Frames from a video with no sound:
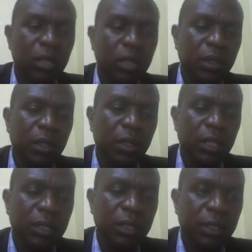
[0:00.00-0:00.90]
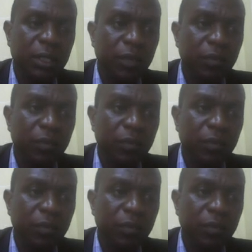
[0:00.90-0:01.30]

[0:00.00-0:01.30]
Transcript: in the system,